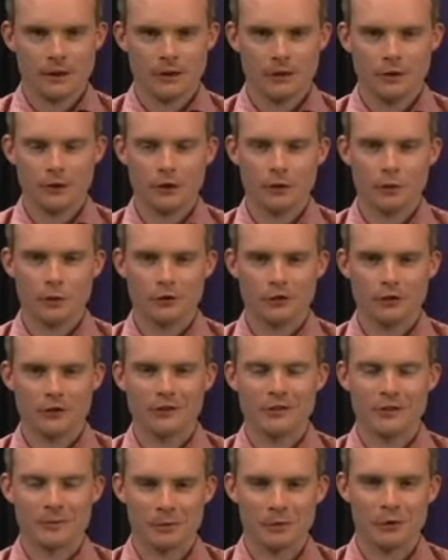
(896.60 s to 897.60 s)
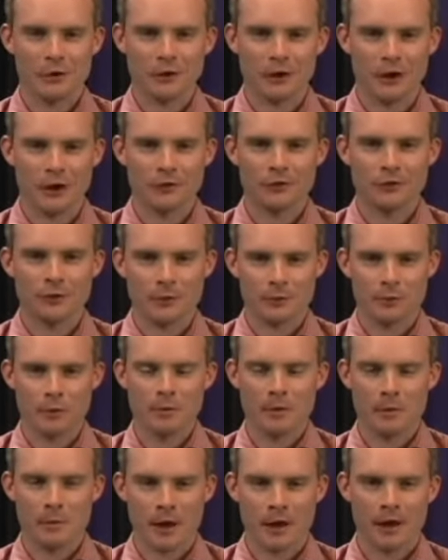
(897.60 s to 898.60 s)
You're watching Support Life.
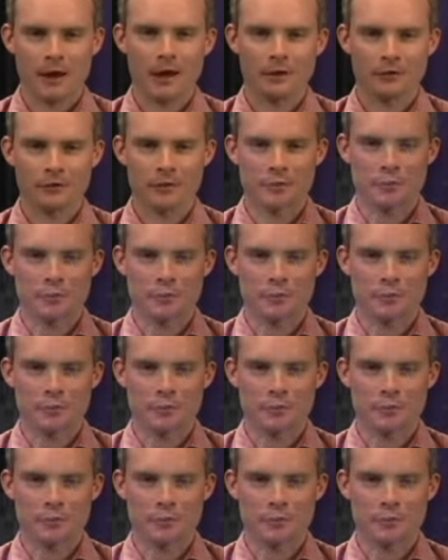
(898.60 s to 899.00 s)
We'll be back after the